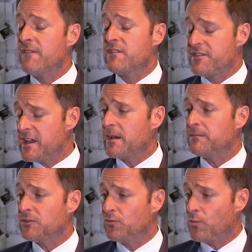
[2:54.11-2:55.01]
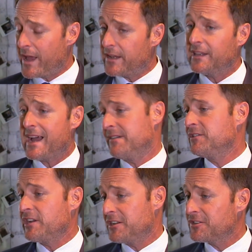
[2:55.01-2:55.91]
for them to win
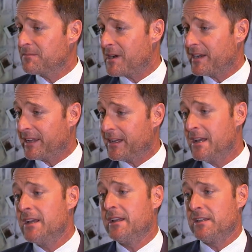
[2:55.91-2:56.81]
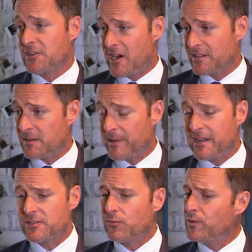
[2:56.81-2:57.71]
life-changing money is awesome and
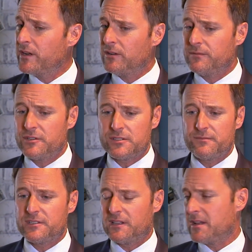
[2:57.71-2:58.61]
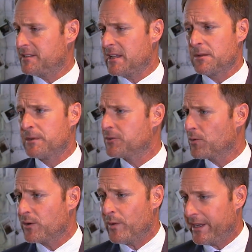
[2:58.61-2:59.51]
it's a real just
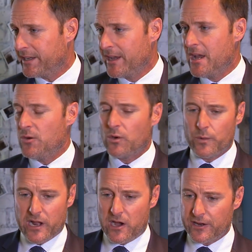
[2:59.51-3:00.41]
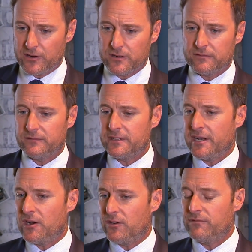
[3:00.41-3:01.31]
celebratory week where we honor you
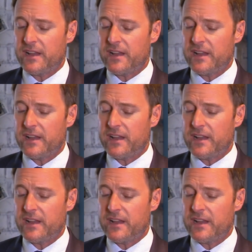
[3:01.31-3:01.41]
know